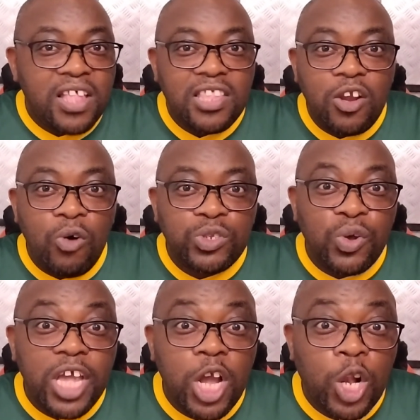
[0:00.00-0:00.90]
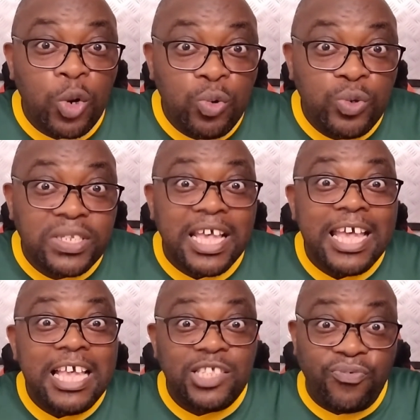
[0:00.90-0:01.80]
That also includes
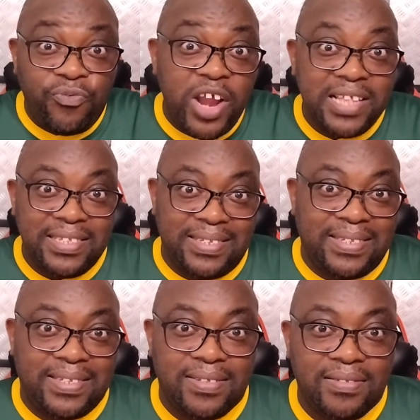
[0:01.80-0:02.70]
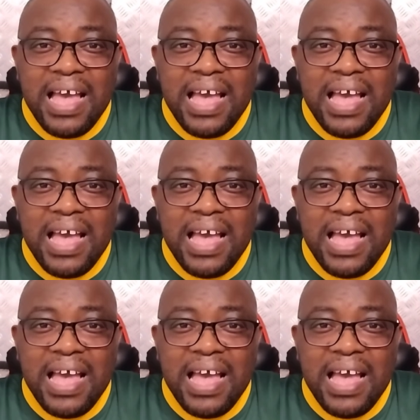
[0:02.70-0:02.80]
his friends.